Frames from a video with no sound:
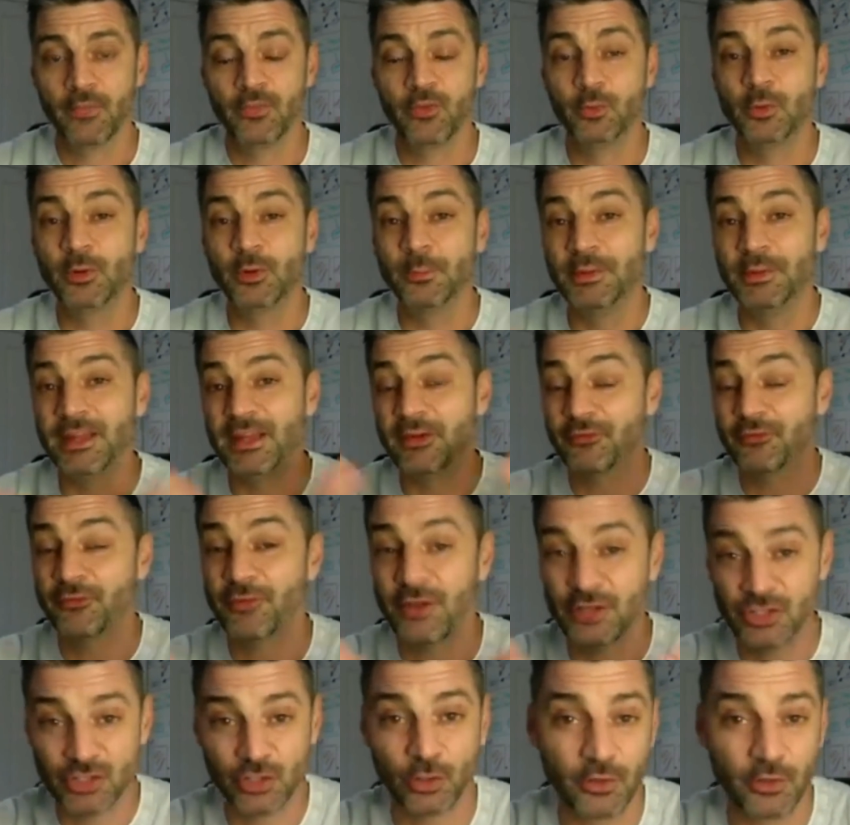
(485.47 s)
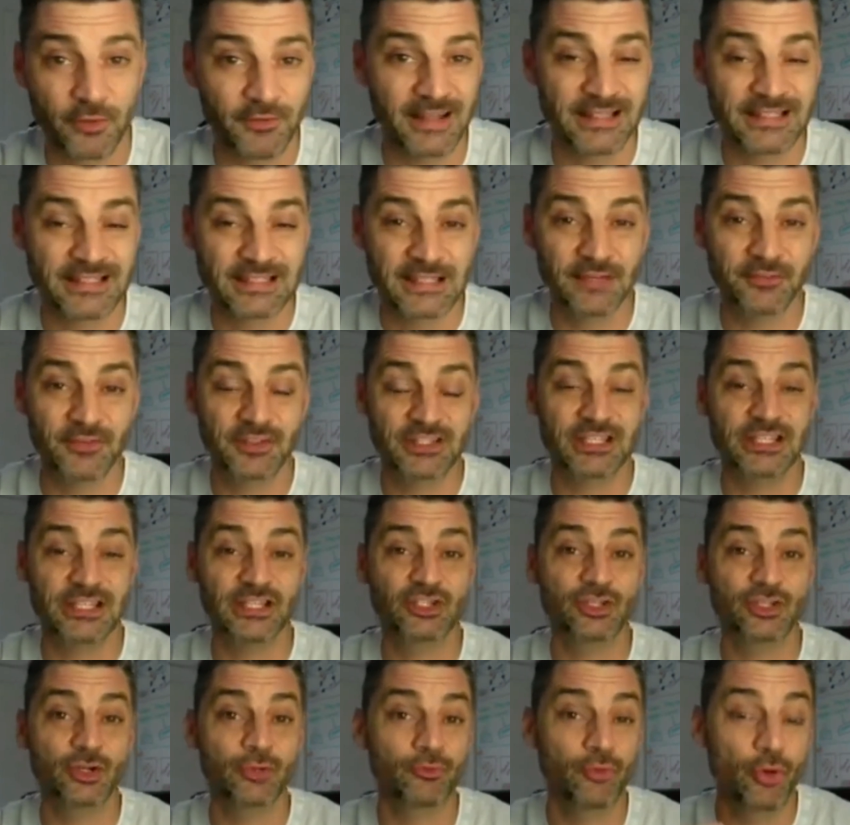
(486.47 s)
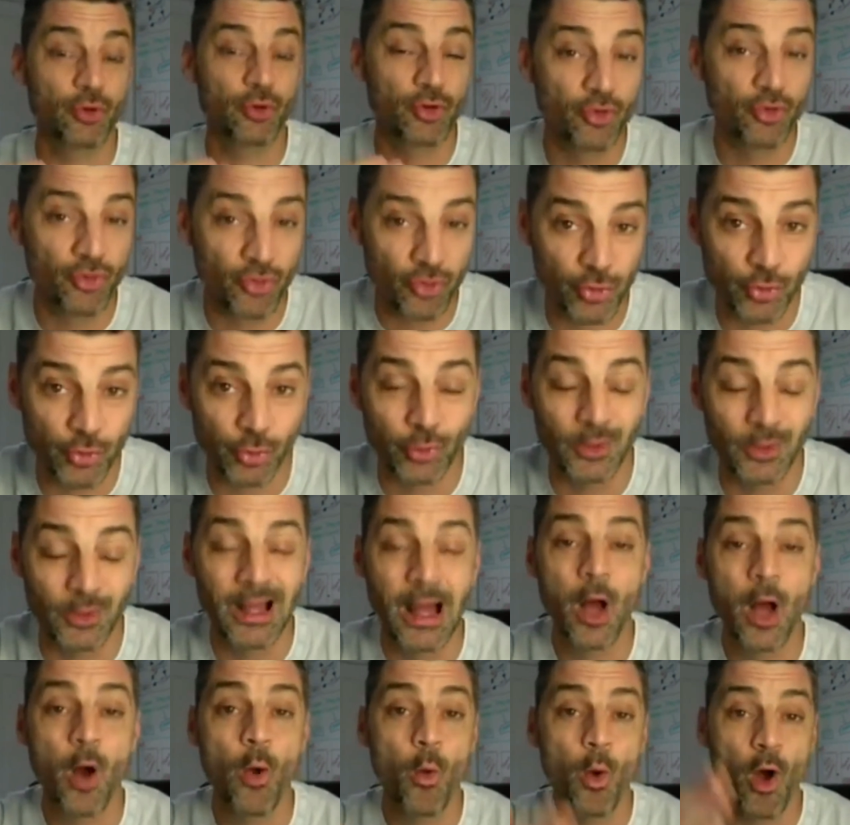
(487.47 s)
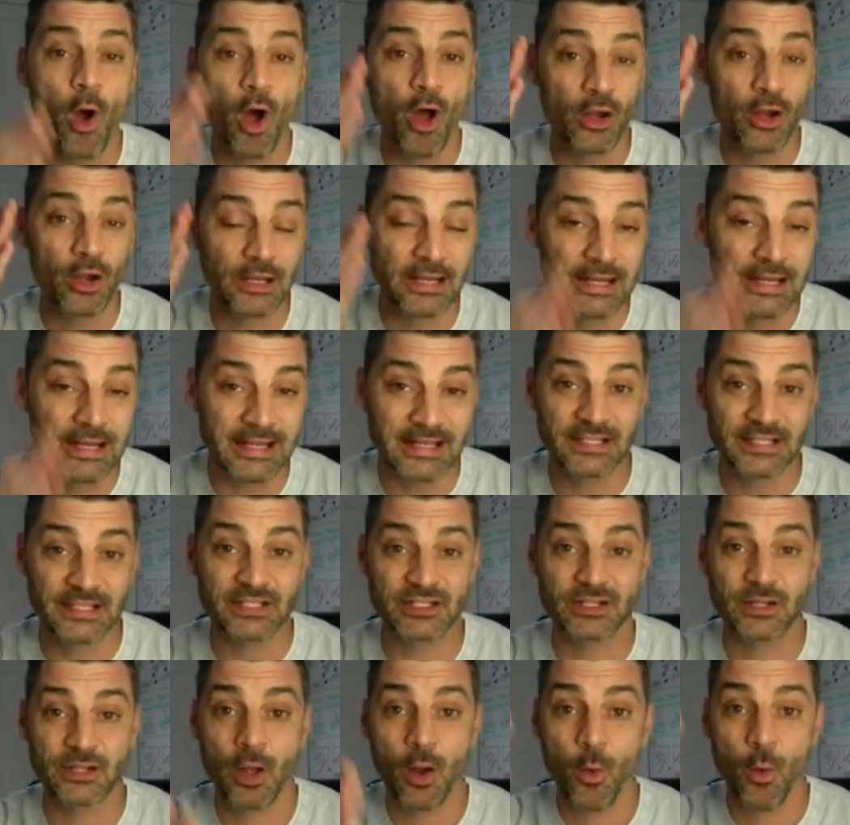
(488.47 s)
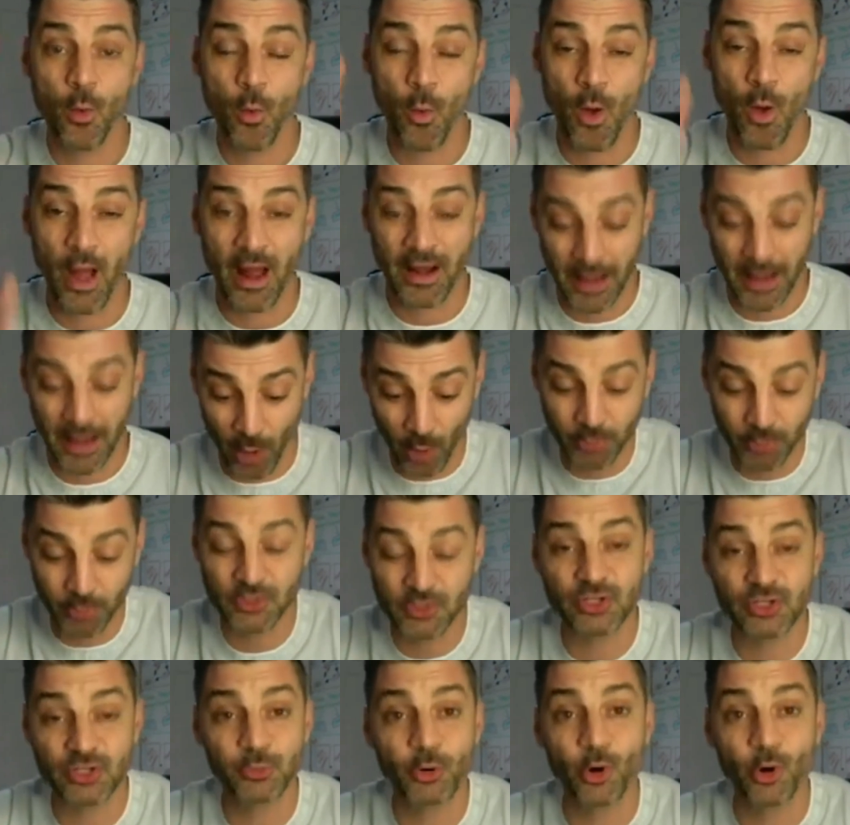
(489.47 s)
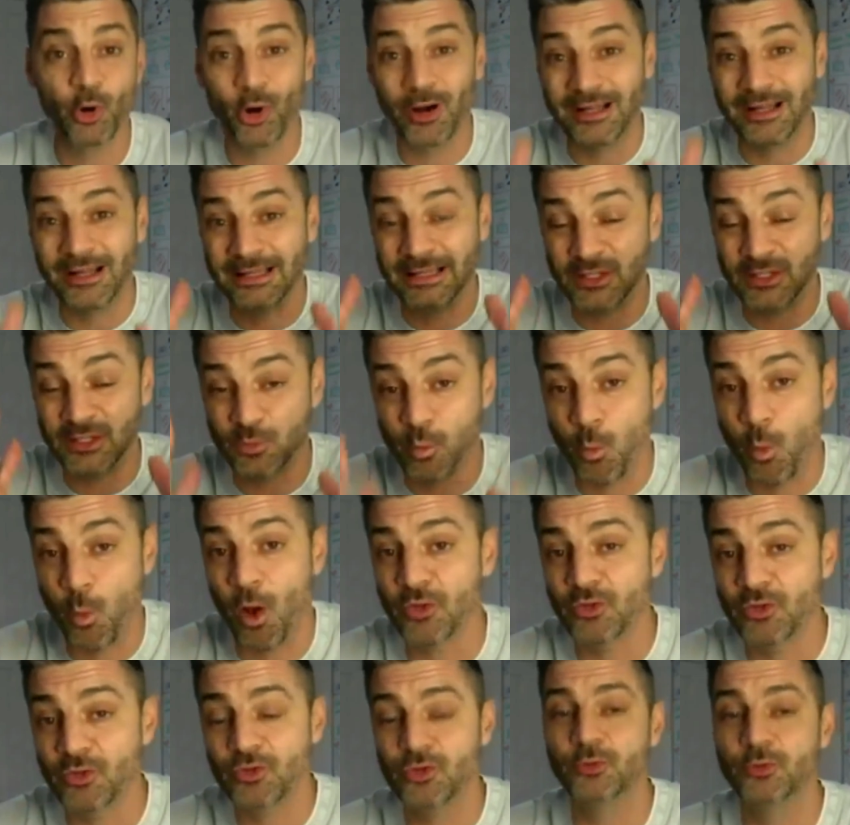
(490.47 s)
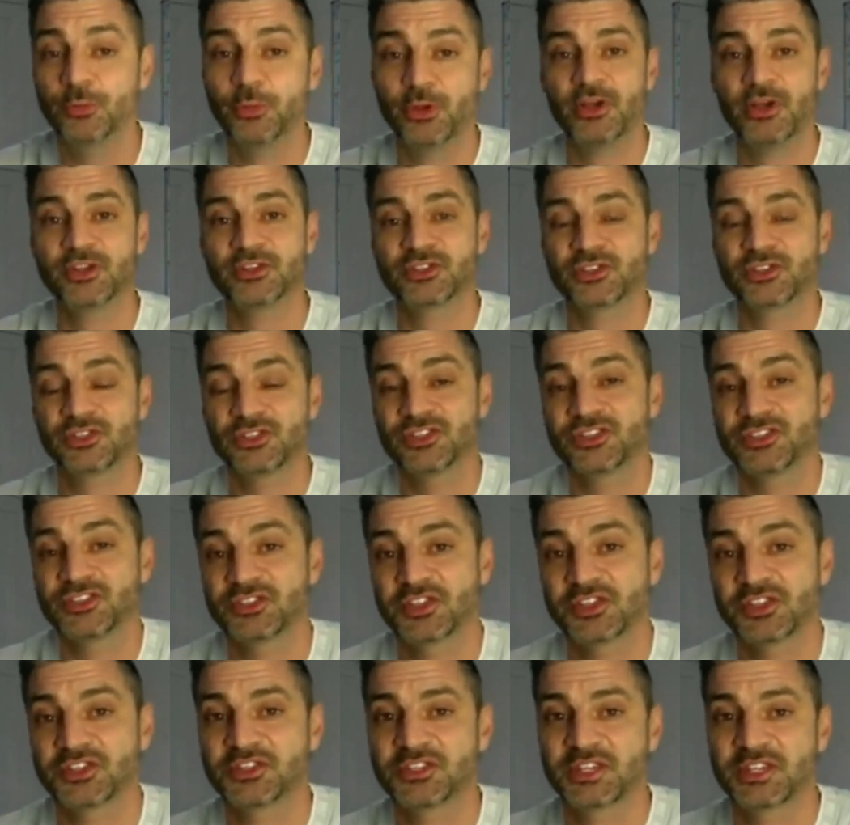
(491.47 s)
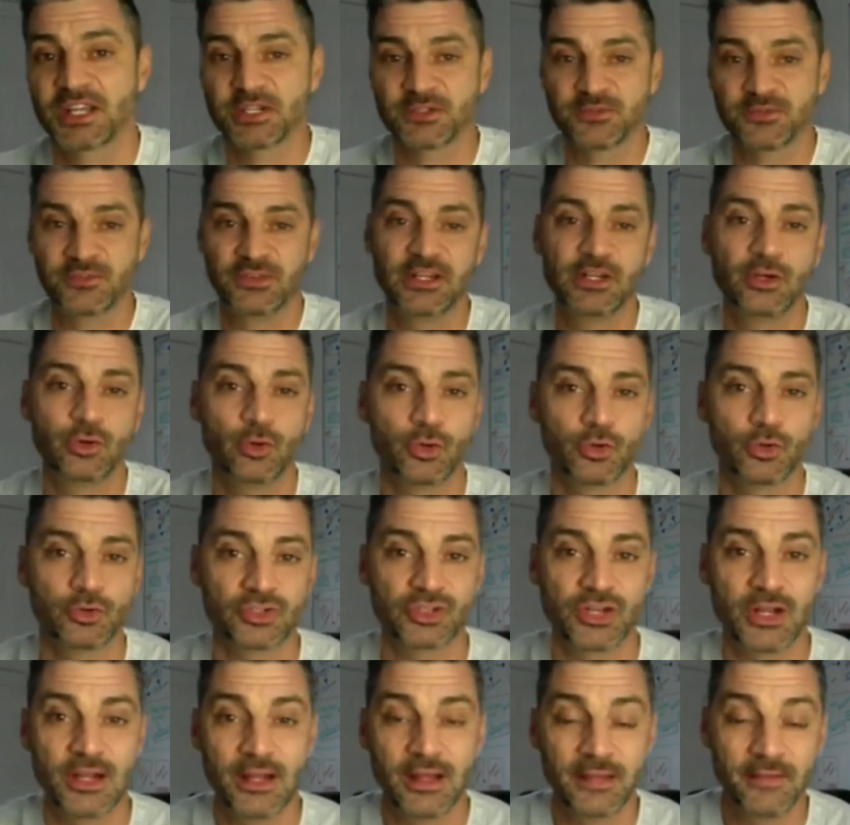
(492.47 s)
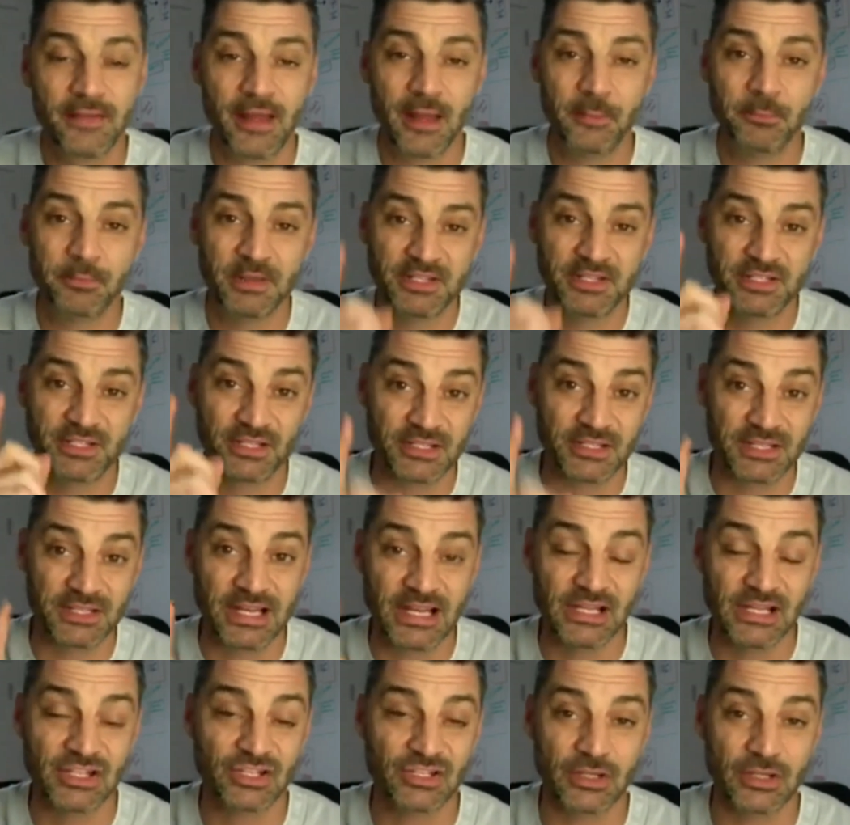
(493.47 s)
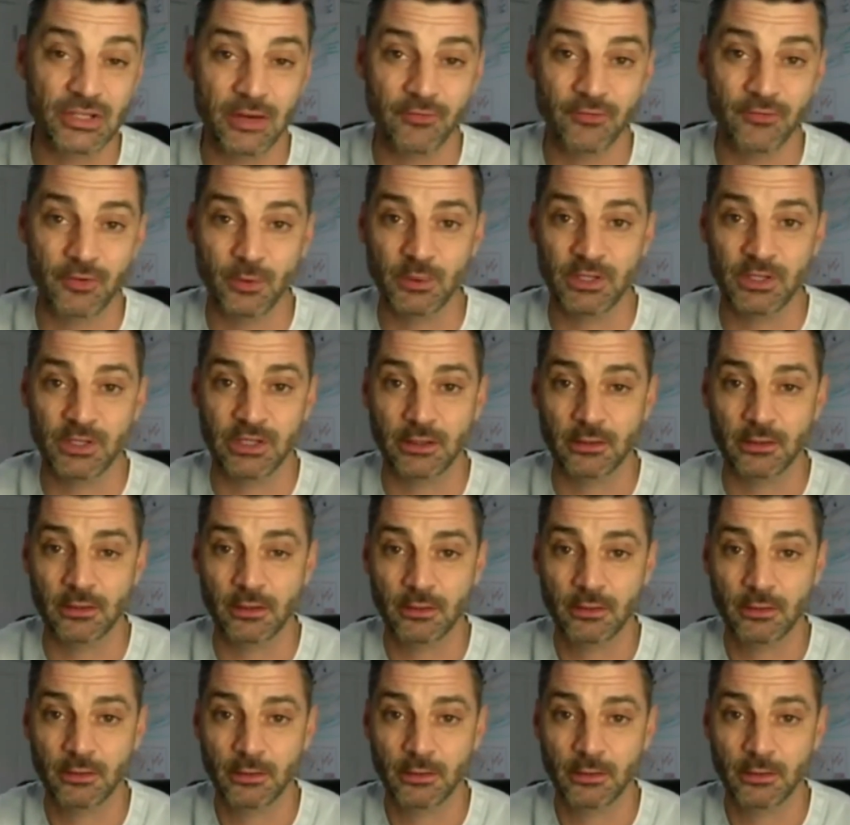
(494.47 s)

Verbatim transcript: There would be a threshold of activity to recruit at least and help and support at least one new person to successfully launch their business each and every week.